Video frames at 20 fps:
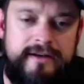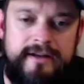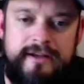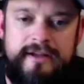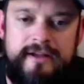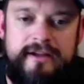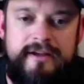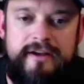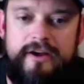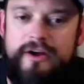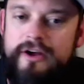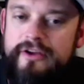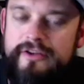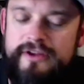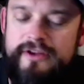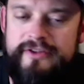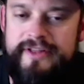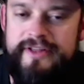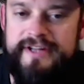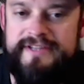And,
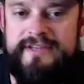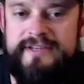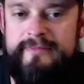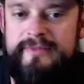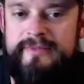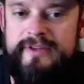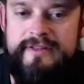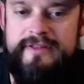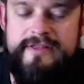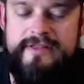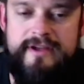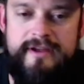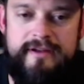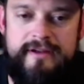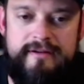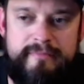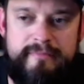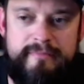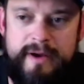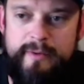uh, you know, that's something
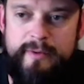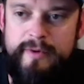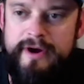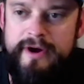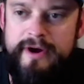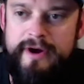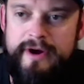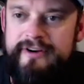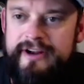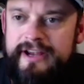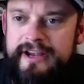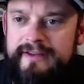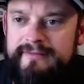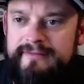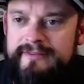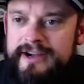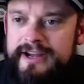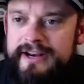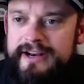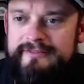that my wife and I
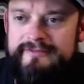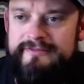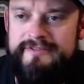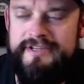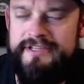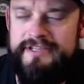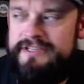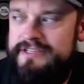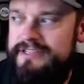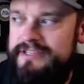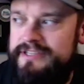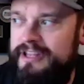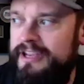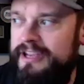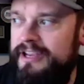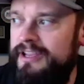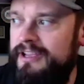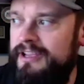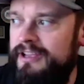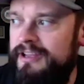have kind of just
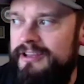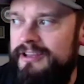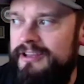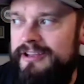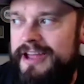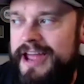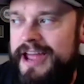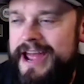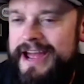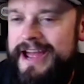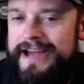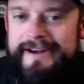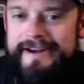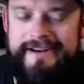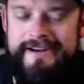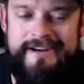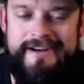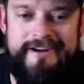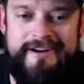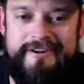like
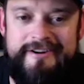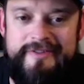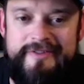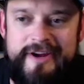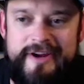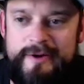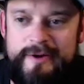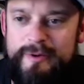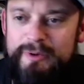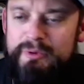added here and there.